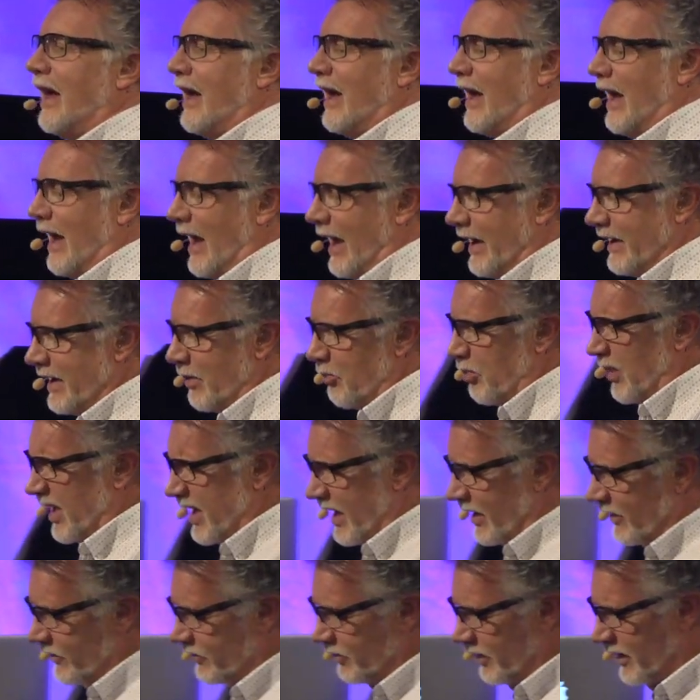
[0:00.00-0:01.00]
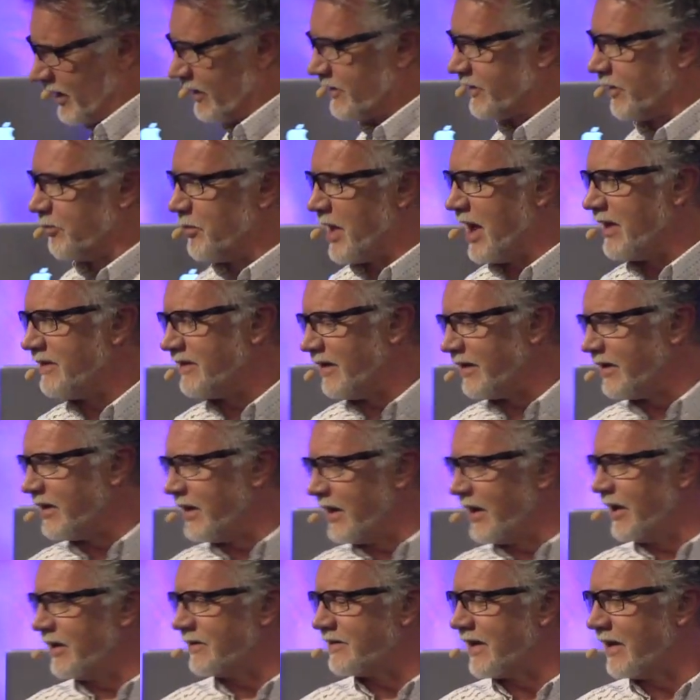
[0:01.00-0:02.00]
And it begins with this amazing thing
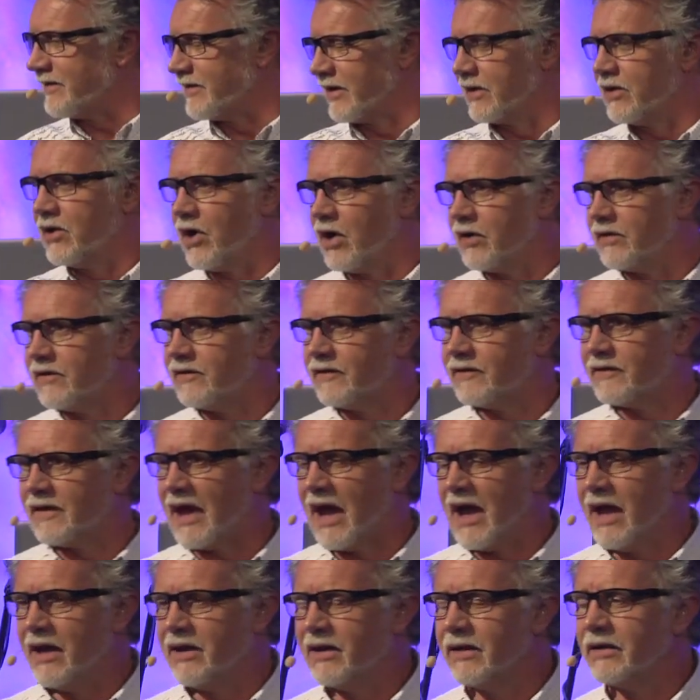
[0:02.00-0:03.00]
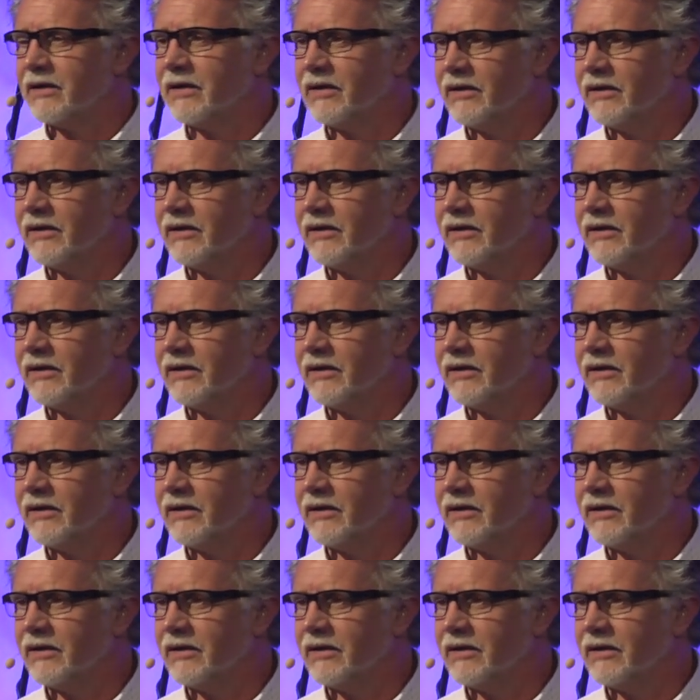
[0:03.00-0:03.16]
it says, And God said,